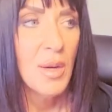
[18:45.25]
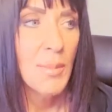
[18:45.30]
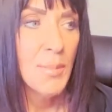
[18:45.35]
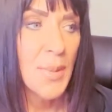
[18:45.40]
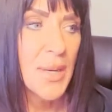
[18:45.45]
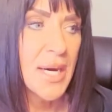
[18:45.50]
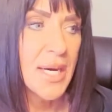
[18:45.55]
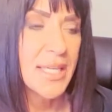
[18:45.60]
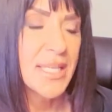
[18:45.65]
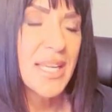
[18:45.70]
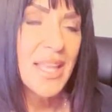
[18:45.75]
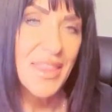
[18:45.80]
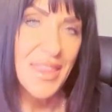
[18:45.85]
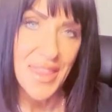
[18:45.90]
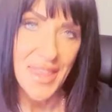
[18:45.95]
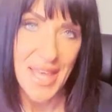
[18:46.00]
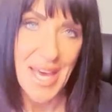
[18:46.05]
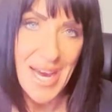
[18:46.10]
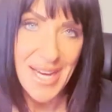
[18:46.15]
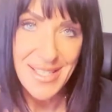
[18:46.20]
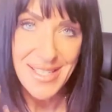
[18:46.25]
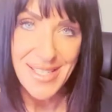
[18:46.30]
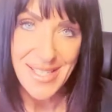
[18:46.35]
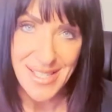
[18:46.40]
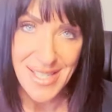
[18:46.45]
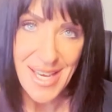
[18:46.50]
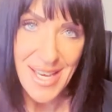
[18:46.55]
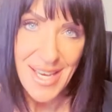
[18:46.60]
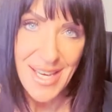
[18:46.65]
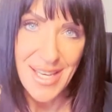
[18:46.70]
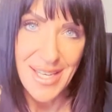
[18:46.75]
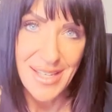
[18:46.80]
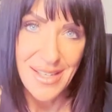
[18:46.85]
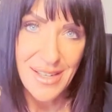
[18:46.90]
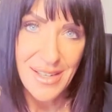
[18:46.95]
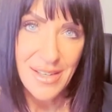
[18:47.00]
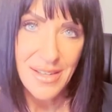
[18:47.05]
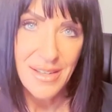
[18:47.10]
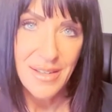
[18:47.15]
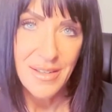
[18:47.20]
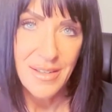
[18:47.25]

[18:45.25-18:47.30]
But that said,